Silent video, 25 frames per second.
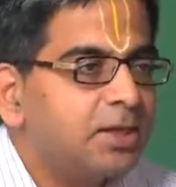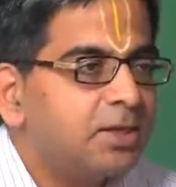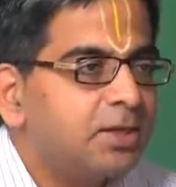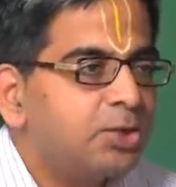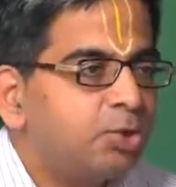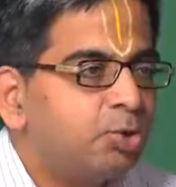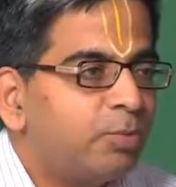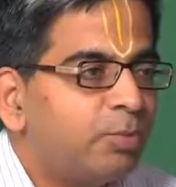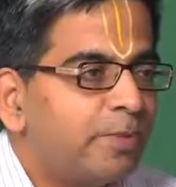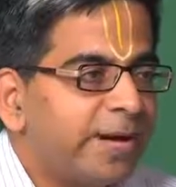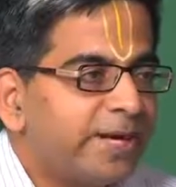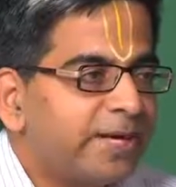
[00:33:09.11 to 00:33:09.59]

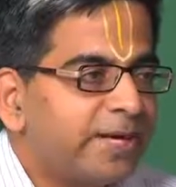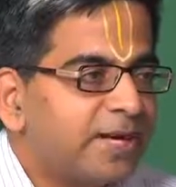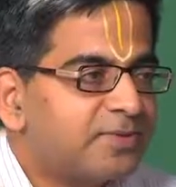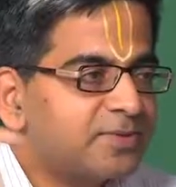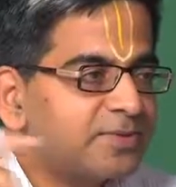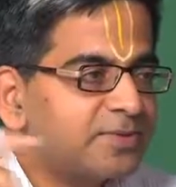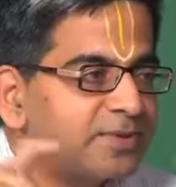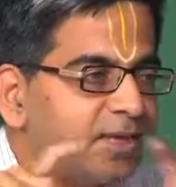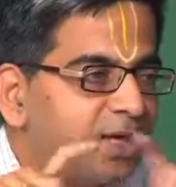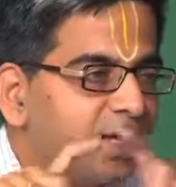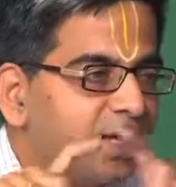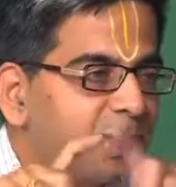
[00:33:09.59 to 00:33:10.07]
you might have
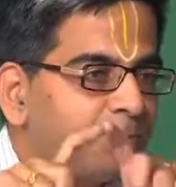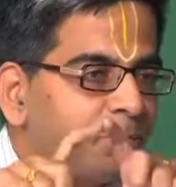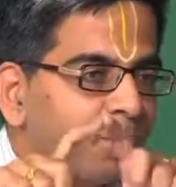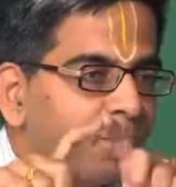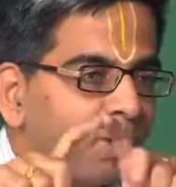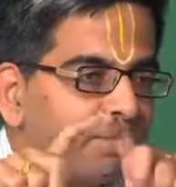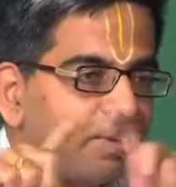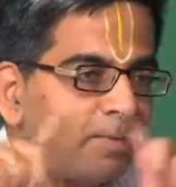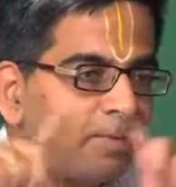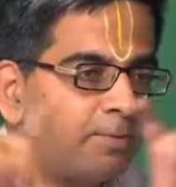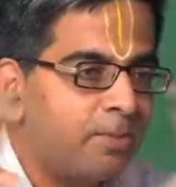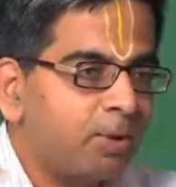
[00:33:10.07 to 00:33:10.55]
seen a
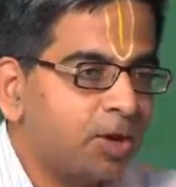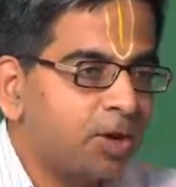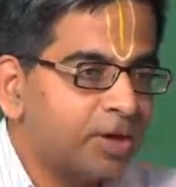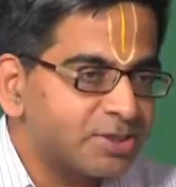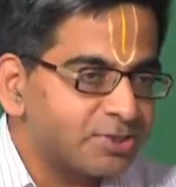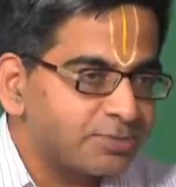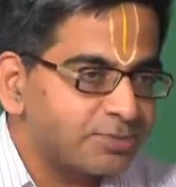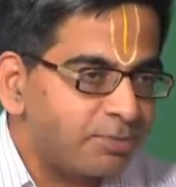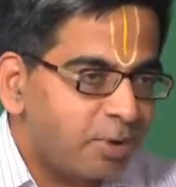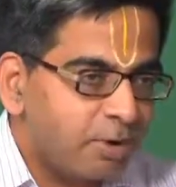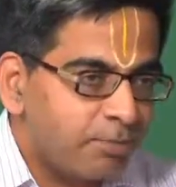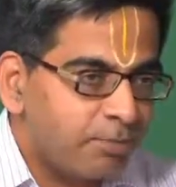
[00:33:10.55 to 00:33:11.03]
pop-up
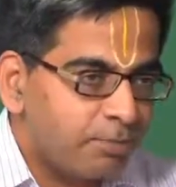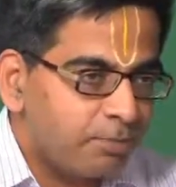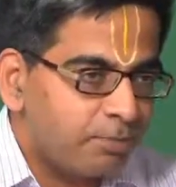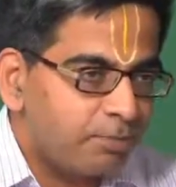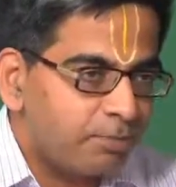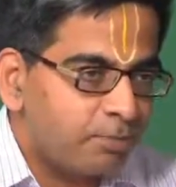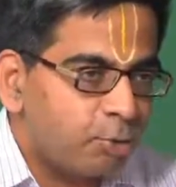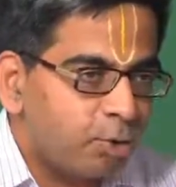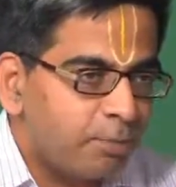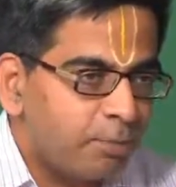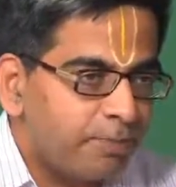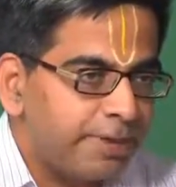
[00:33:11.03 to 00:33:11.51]
box
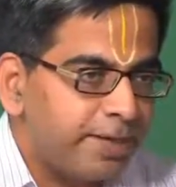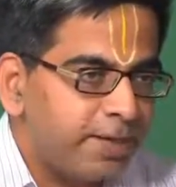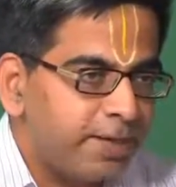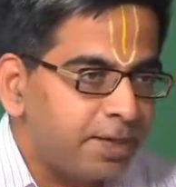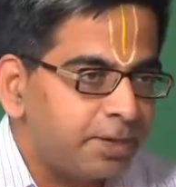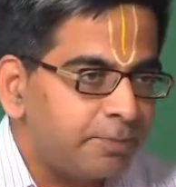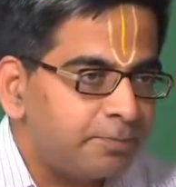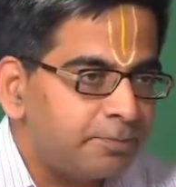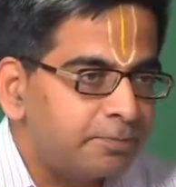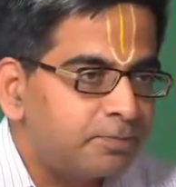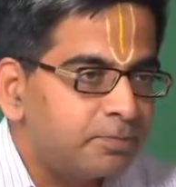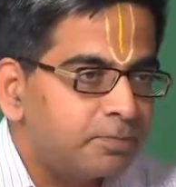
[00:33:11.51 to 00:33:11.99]
opening
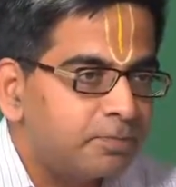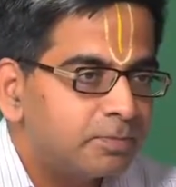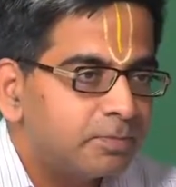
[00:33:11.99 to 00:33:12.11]
up